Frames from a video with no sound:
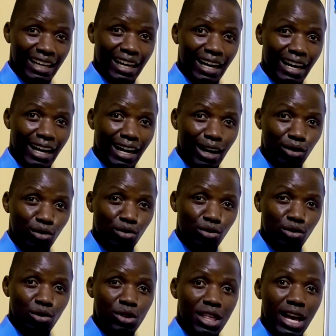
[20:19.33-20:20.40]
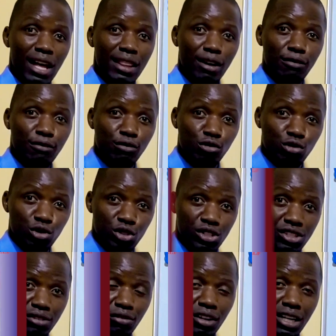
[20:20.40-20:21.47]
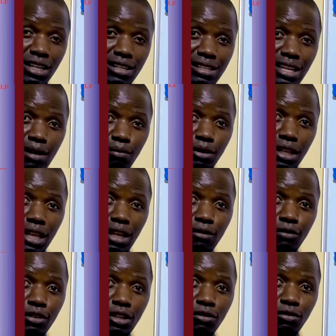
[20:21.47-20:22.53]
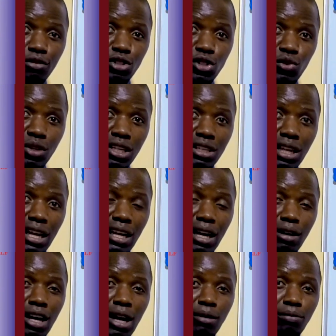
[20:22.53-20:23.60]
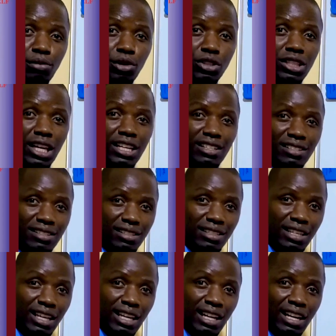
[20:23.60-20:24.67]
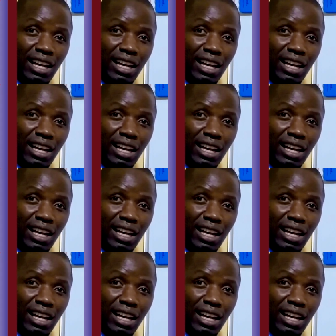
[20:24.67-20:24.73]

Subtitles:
how the other foods, for example, the foods we eat, like proteins,